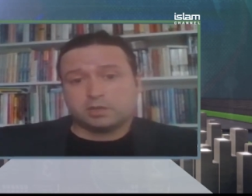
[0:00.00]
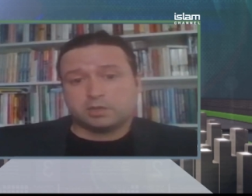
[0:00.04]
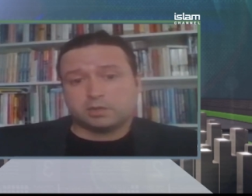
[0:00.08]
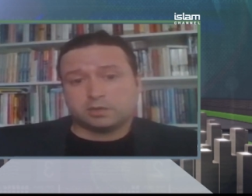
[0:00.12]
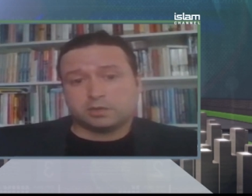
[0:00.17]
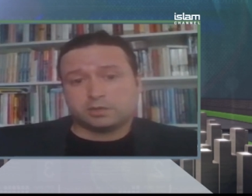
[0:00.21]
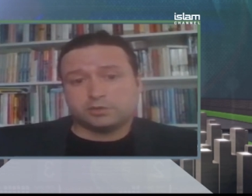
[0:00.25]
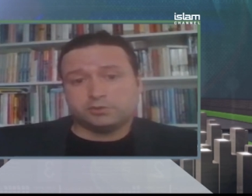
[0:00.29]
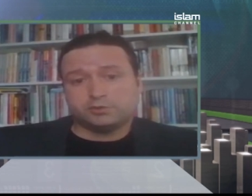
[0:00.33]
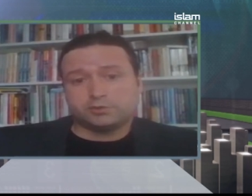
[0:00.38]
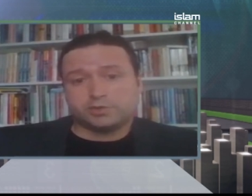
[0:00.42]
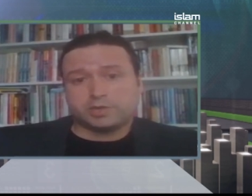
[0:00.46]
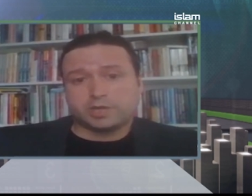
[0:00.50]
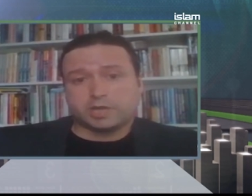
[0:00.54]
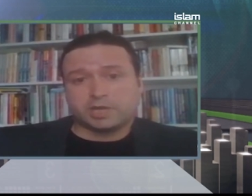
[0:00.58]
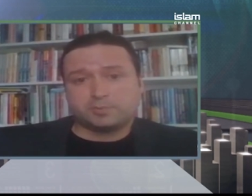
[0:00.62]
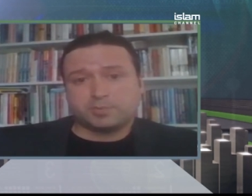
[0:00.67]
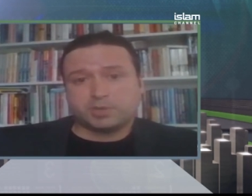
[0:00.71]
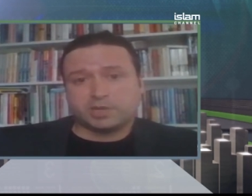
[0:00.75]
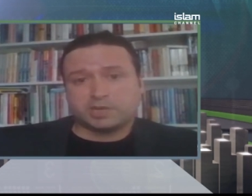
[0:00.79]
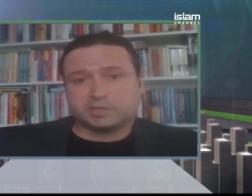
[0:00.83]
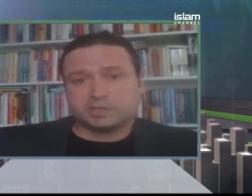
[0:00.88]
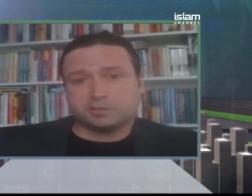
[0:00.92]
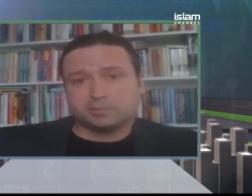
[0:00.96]

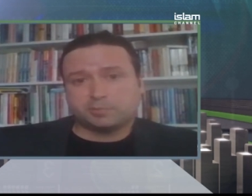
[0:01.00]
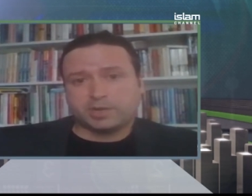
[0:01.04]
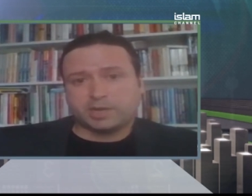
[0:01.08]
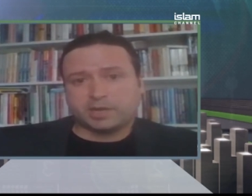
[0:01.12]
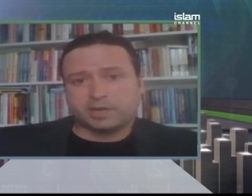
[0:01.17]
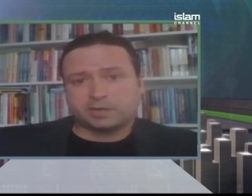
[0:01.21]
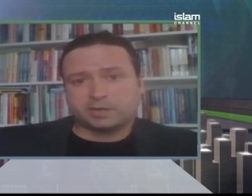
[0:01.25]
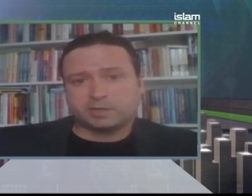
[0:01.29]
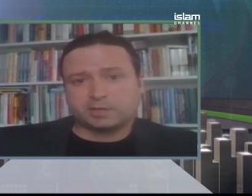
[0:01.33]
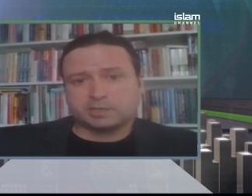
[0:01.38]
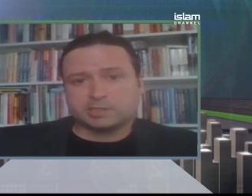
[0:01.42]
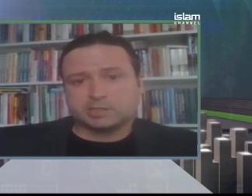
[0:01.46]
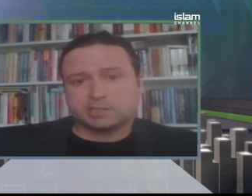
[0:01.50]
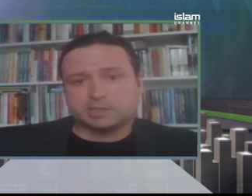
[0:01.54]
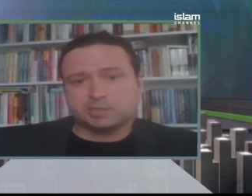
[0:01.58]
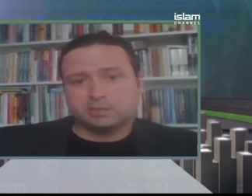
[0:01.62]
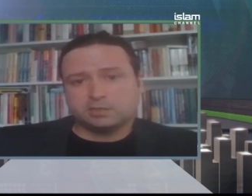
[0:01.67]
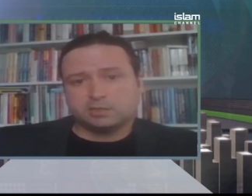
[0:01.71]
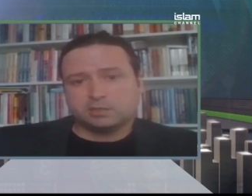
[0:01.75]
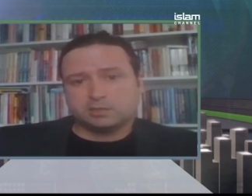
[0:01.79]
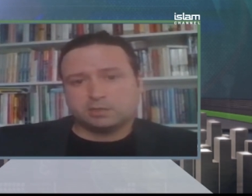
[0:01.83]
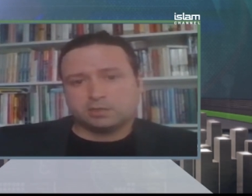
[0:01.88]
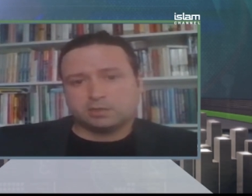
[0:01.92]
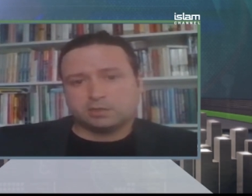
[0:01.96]
UK based banks
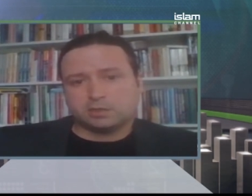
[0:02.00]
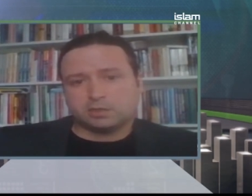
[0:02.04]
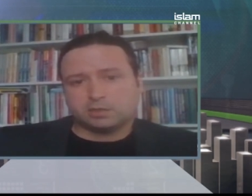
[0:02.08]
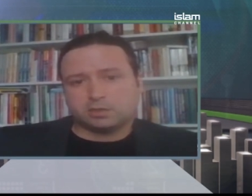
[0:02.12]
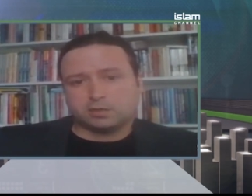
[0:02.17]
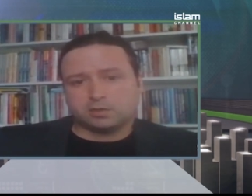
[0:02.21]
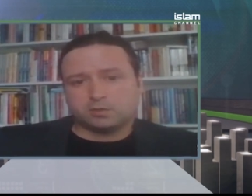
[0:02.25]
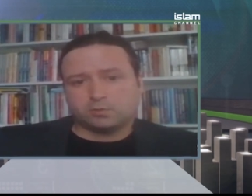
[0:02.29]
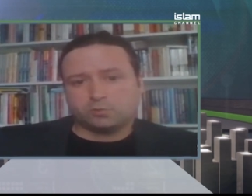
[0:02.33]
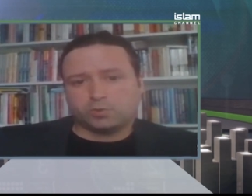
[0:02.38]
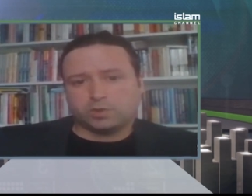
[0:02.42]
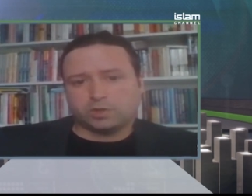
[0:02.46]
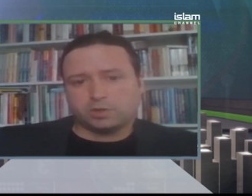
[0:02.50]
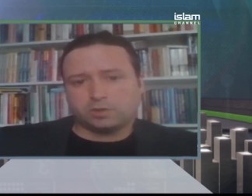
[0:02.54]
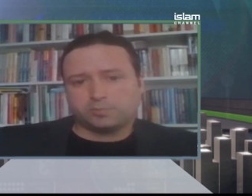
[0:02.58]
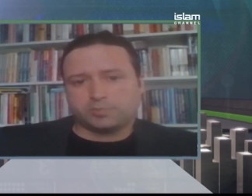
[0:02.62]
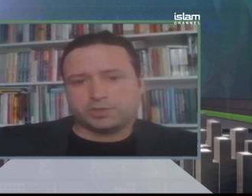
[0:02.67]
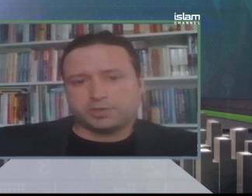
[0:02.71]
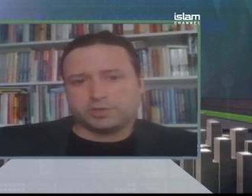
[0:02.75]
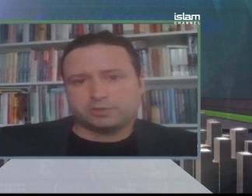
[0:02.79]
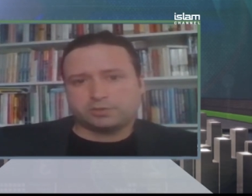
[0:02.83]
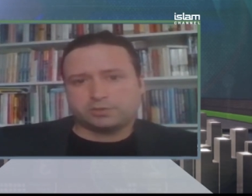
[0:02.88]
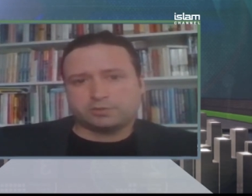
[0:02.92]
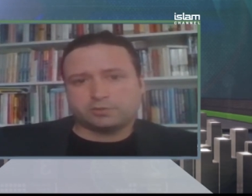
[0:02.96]
uh, will
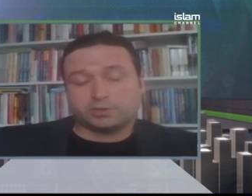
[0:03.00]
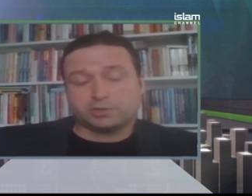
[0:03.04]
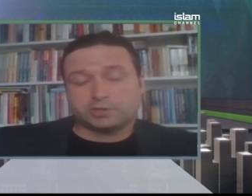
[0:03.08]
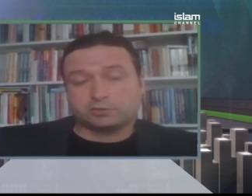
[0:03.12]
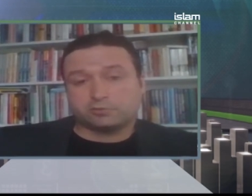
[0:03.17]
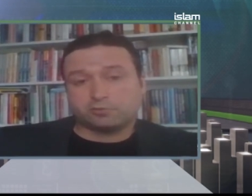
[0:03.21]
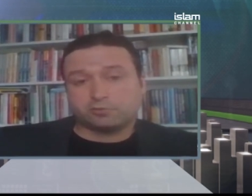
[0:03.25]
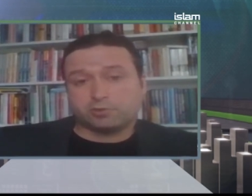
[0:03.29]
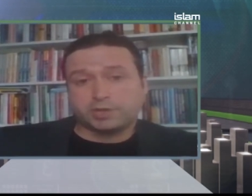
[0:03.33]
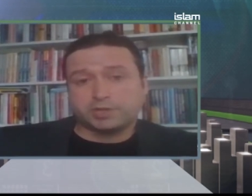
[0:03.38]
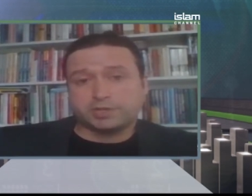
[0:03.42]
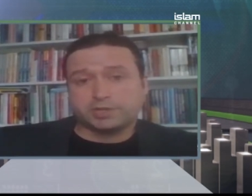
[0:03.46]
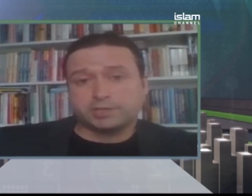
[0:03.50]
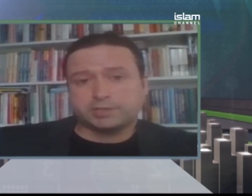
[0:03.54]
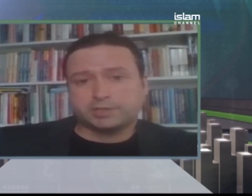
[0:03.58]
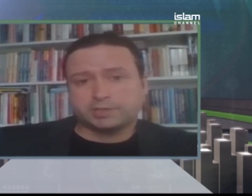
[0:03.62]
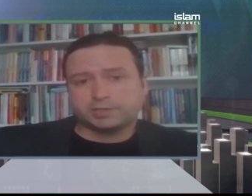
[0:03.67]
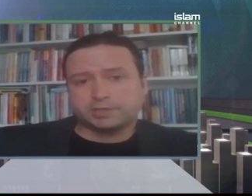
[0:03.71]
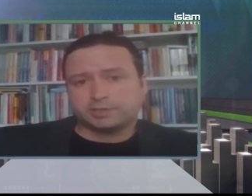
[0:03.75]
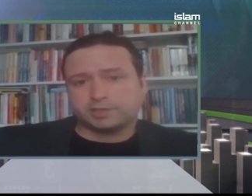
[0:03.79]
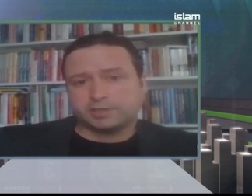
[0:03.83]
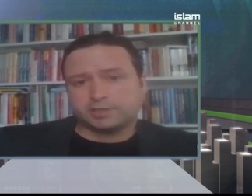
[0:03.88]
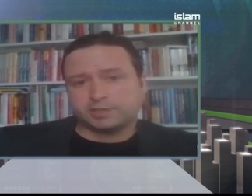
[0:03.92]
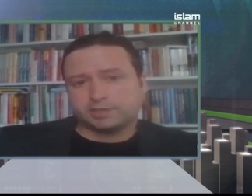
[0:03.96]
be constrained
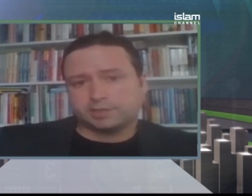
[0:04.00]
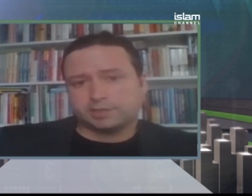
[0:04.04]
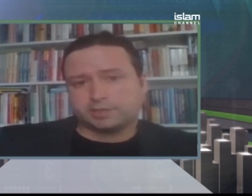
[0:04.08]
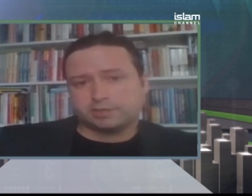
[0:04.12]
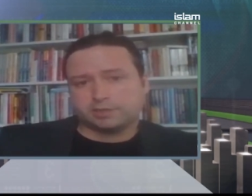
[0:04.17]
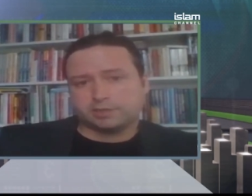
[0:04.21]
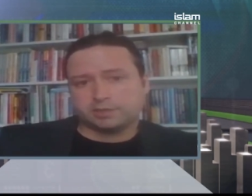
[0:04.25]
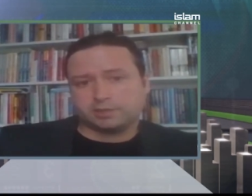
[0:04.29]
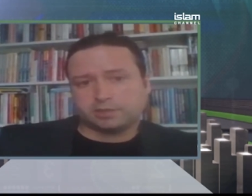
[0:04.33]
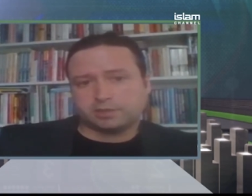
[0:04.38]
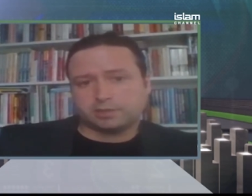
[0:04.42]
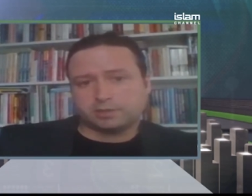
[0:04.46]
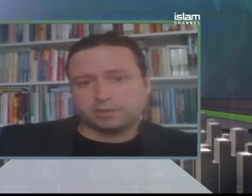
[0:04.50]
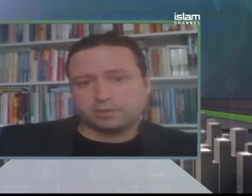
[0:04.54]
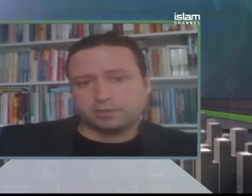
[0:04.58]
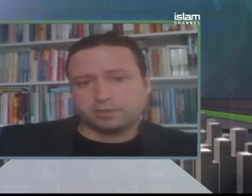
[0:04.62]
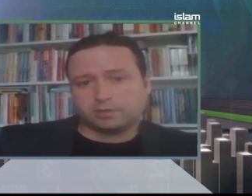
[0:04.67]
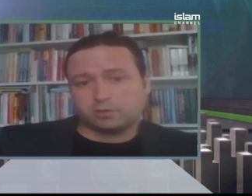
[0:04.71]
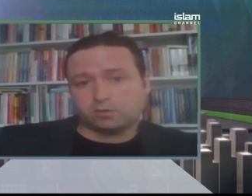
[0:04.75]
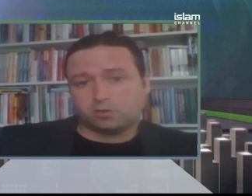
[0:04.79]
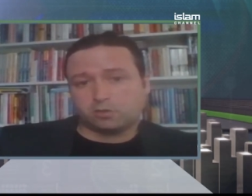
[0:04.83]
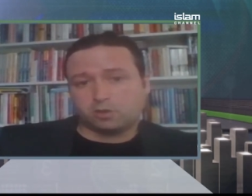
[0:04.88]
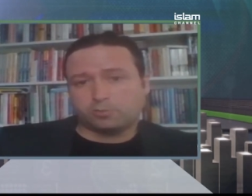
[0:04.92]
in, in uh,